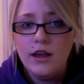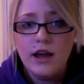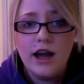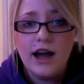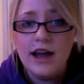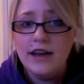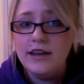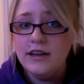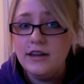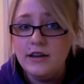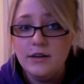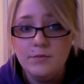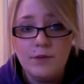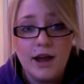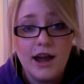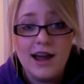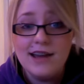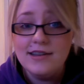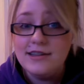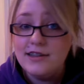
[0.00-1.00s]
My
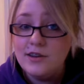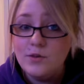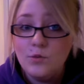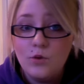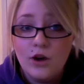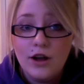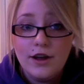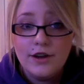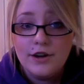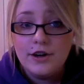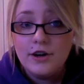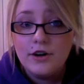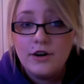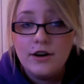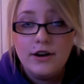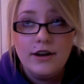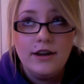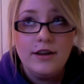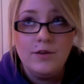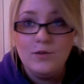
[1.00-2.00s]
eyes didn't
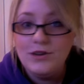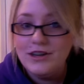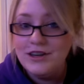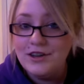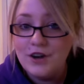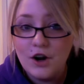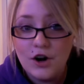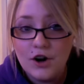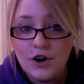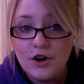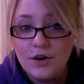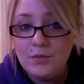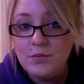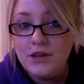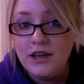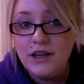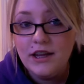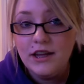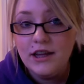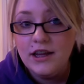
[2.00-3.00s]
water, it didn't hurt
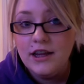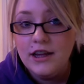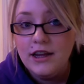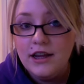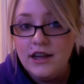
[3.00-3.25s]
me.